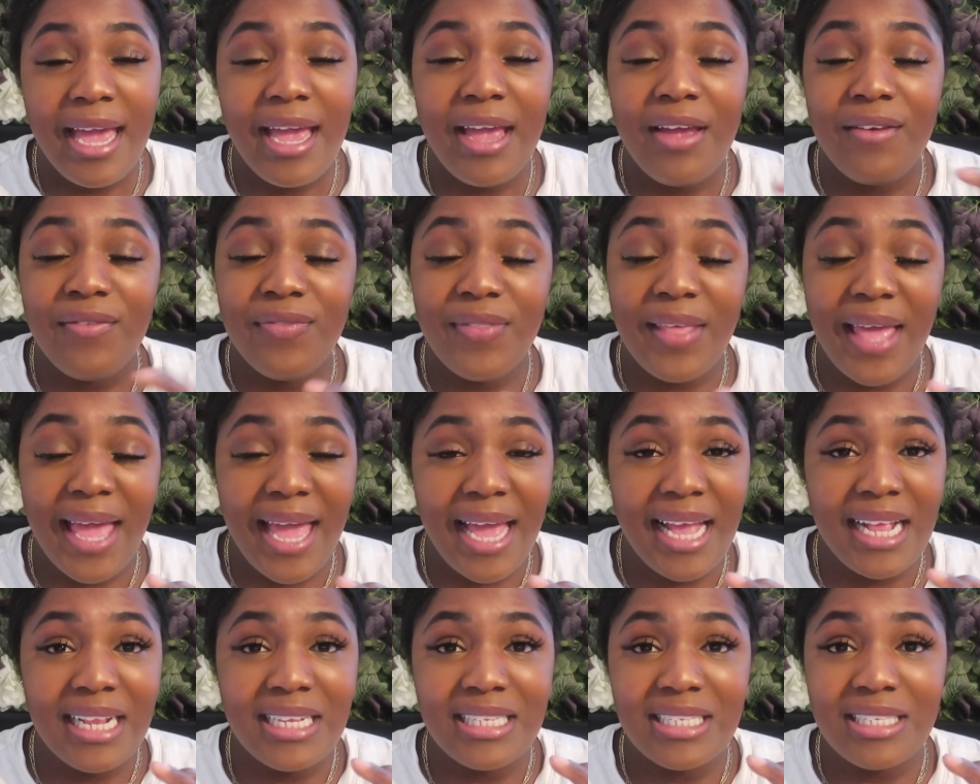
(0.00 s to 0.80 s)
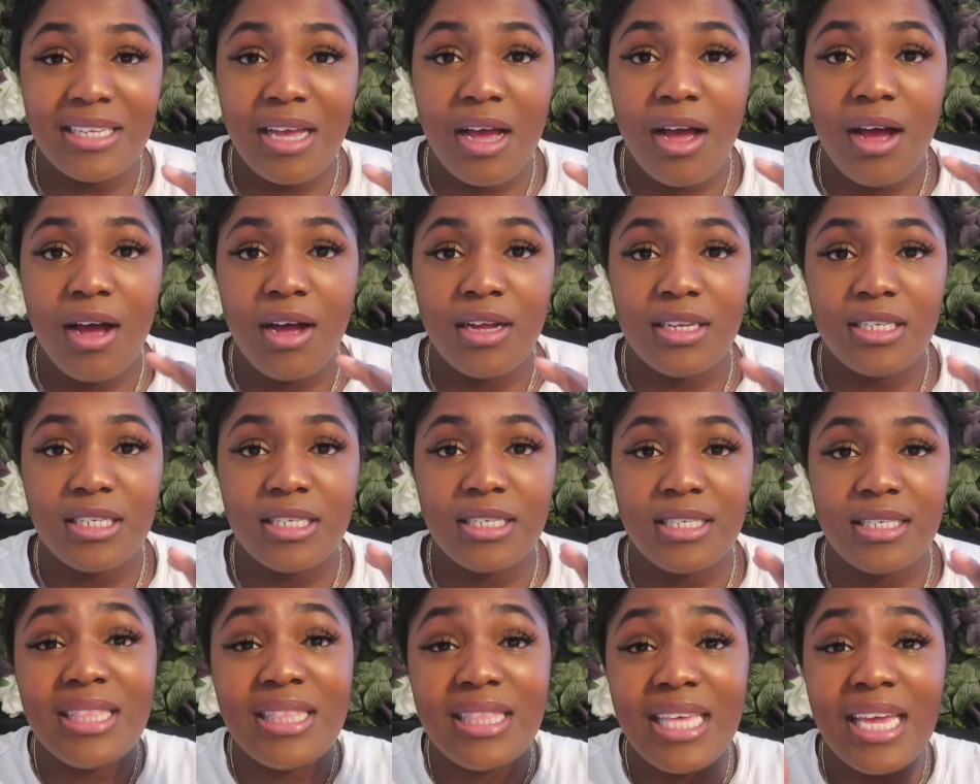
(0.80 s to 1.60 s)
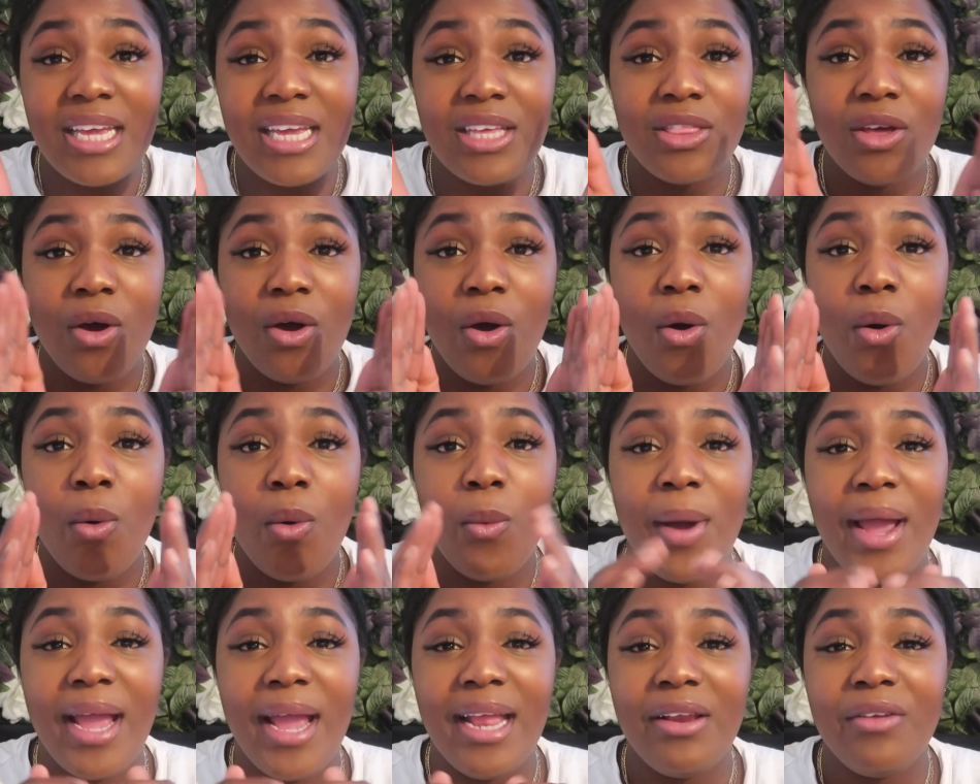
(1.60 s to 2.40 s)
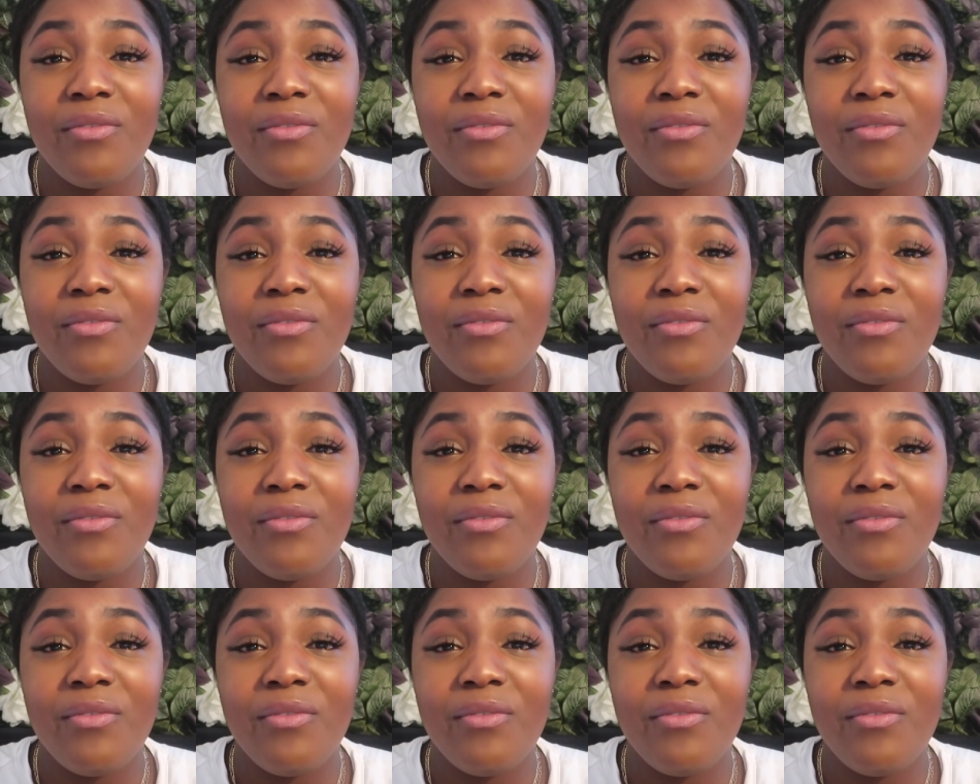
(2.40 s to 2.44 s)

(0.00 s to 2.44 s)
if the ends are just thick the whole way